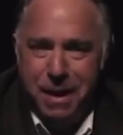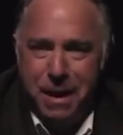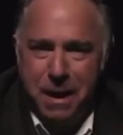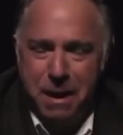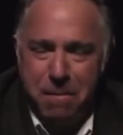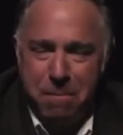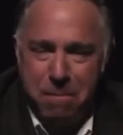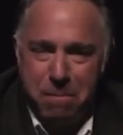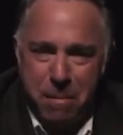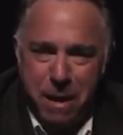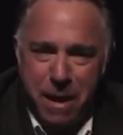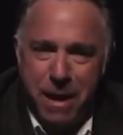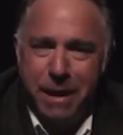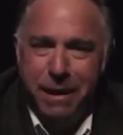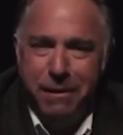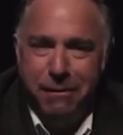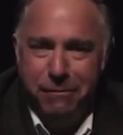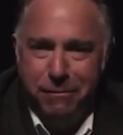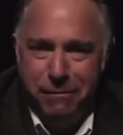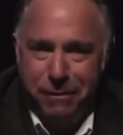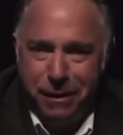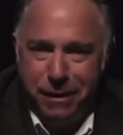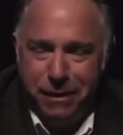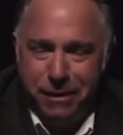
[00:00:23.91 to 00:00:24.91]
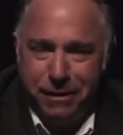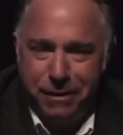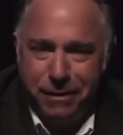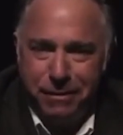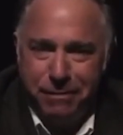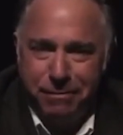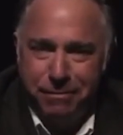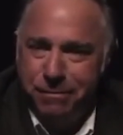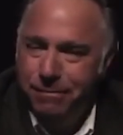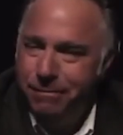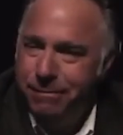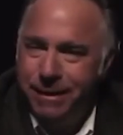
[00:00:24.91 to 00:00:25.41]
a mega
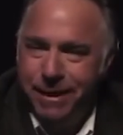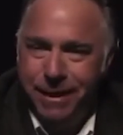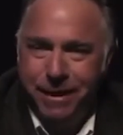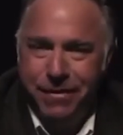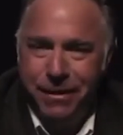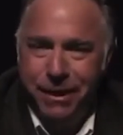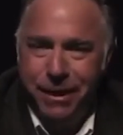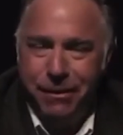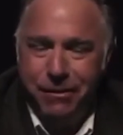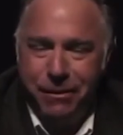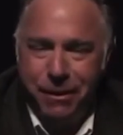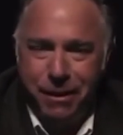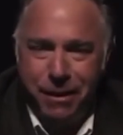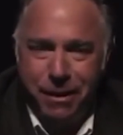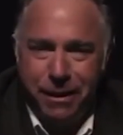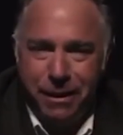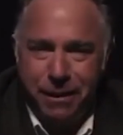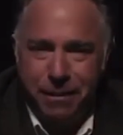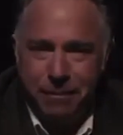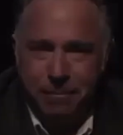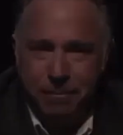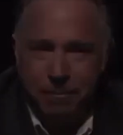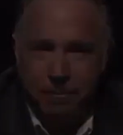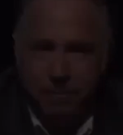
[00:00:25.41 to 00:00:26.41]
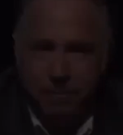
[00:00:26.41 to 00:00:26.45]
finger in their eye.